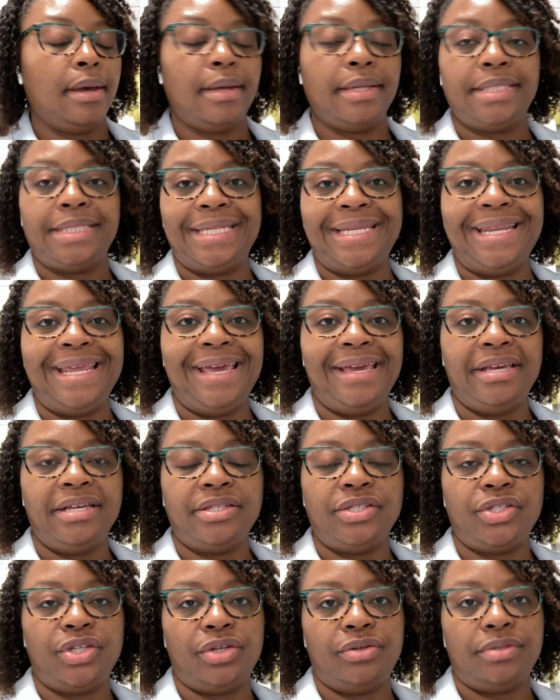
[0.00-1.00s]
today
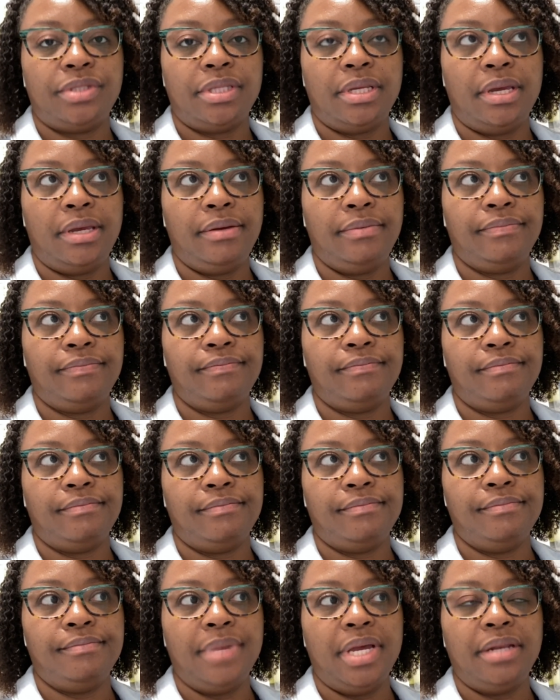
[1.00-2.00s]
is Tuesday.
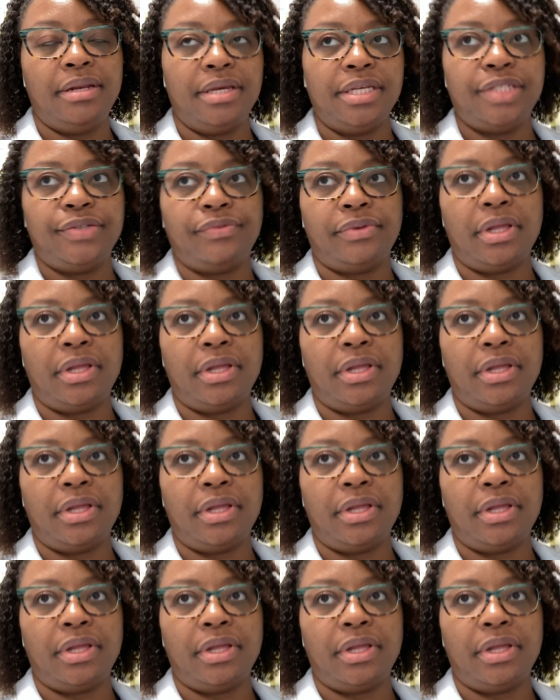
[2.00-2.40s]
Monday's